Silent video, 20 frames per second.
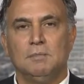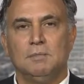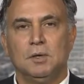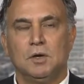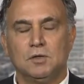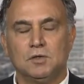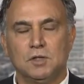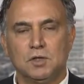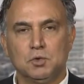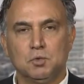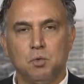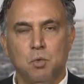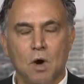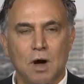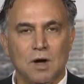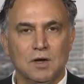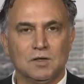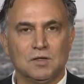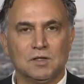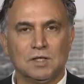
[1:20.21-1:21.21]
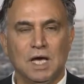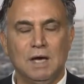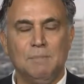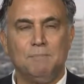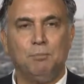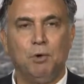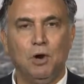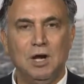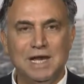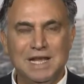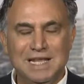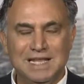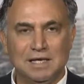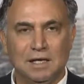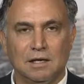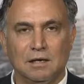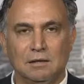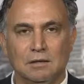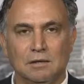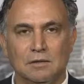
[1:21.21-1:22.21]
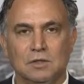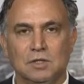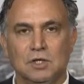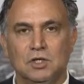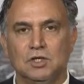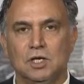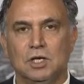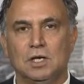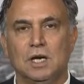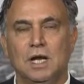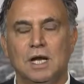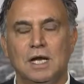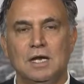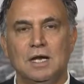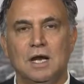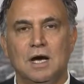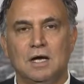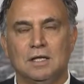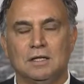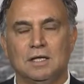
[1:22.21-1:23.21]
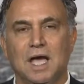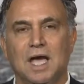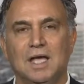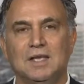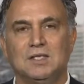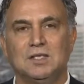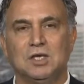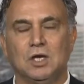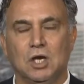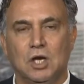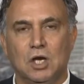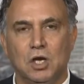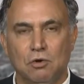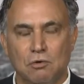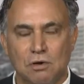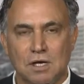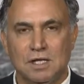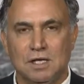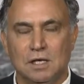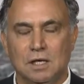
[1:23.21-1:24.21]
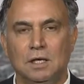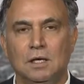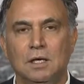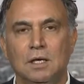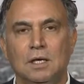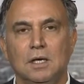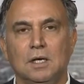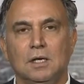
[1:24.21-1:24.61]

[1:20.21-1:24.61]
because this was a political decision, not a security